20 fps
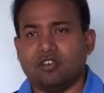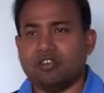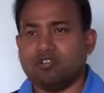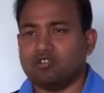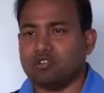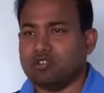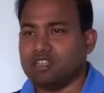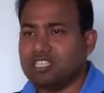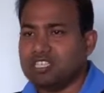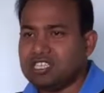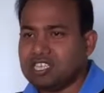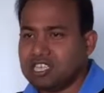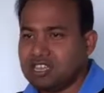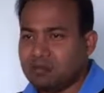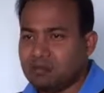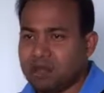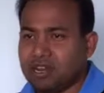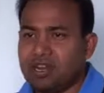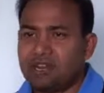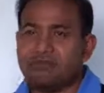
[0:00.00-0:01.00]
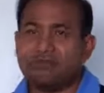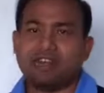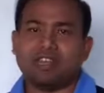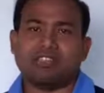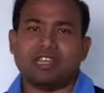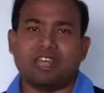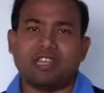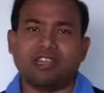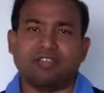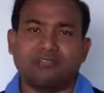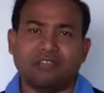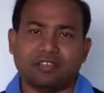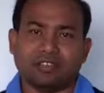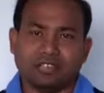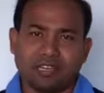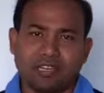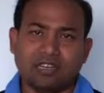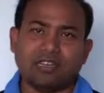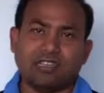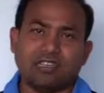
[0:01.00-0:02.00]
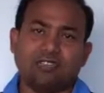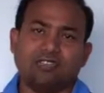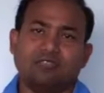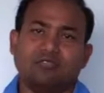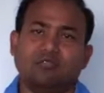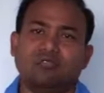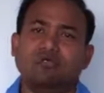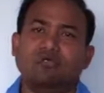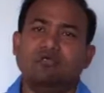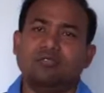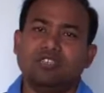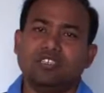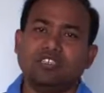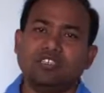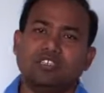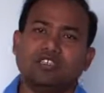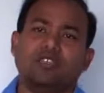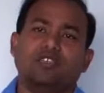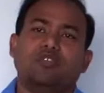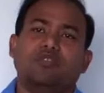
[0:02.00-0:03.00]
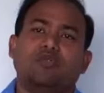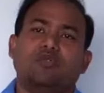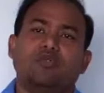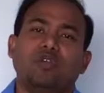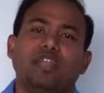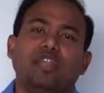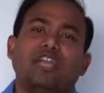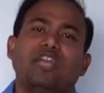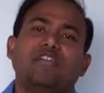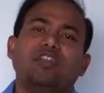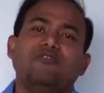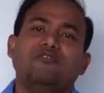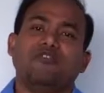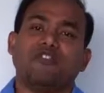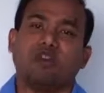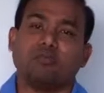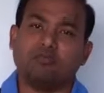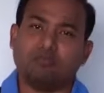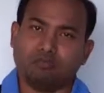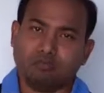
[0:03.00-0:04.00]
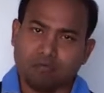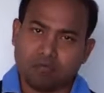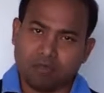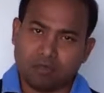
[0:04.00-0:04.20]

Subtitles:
So these are the benefits and the facilities which we are getting from